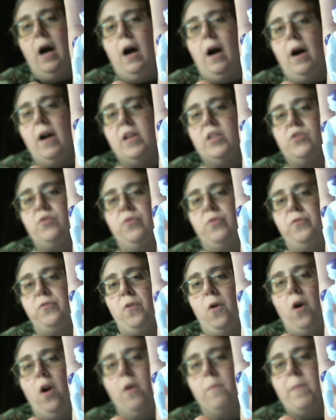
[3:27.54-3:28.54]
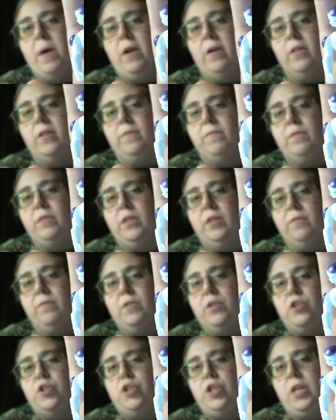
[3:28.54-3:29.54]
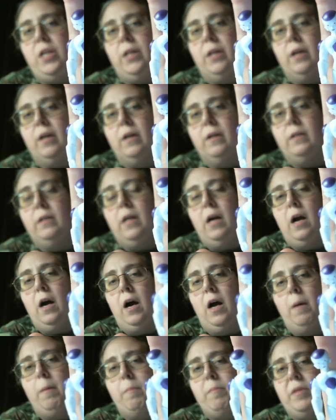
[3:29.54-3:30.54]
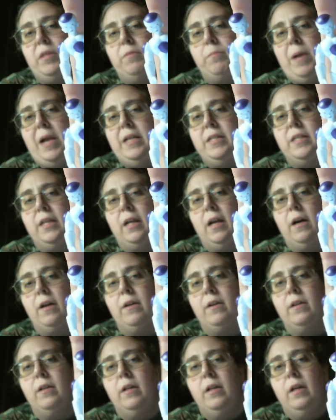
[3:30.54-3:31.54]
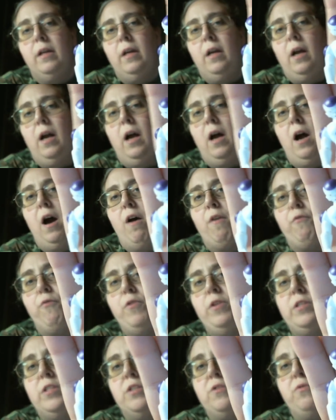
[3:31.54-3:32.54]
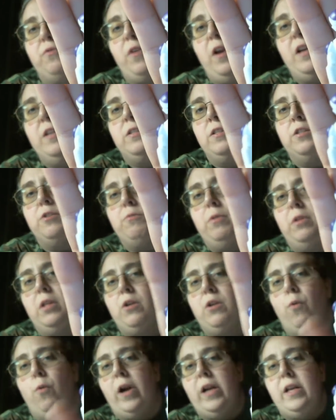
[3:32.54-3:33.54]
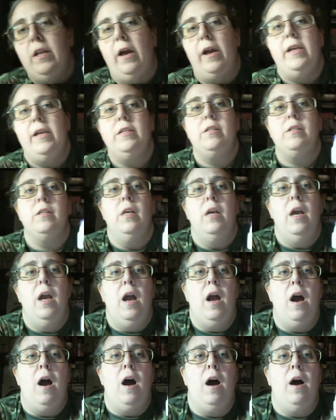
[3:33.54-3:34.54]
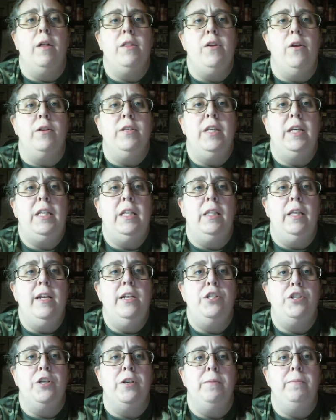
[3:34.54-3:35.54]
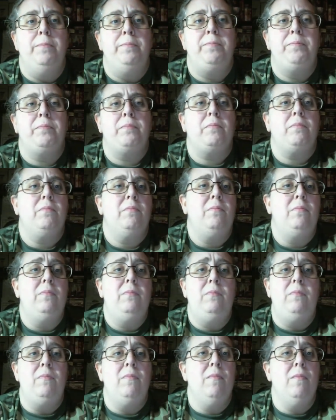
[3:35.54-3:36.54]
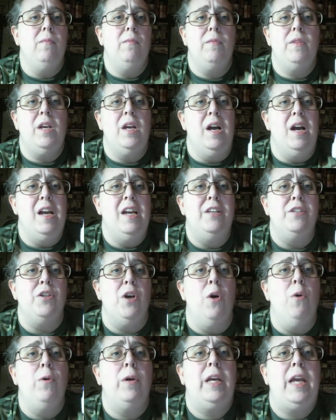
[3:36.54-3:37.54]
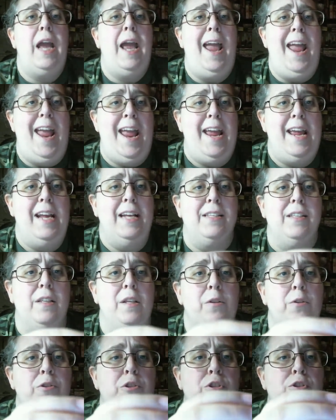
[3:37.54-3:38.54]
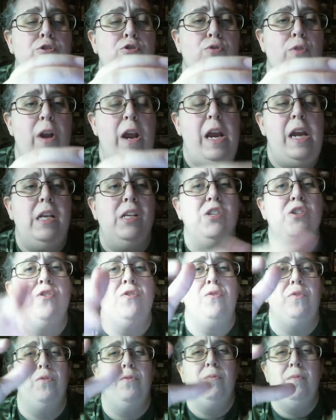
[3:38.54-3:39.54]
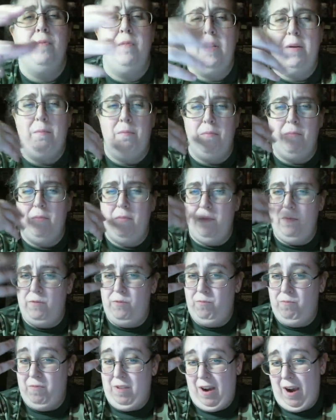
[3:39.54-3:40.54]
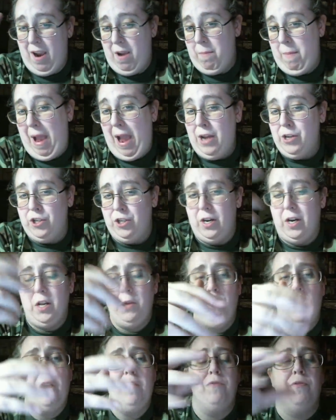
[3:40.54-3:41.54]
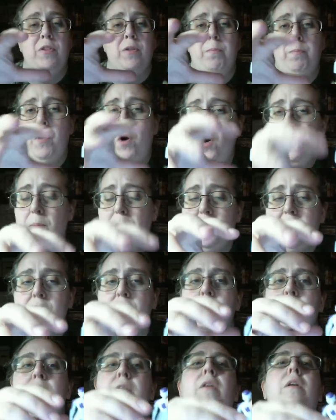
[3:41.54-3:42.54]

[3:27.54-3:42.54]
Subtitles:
is far better than the Vegeta. I mean, the painting on Frieza's face is really quite nice. The articulation is okay. It's a little strange, I imagine anyway, for the purpose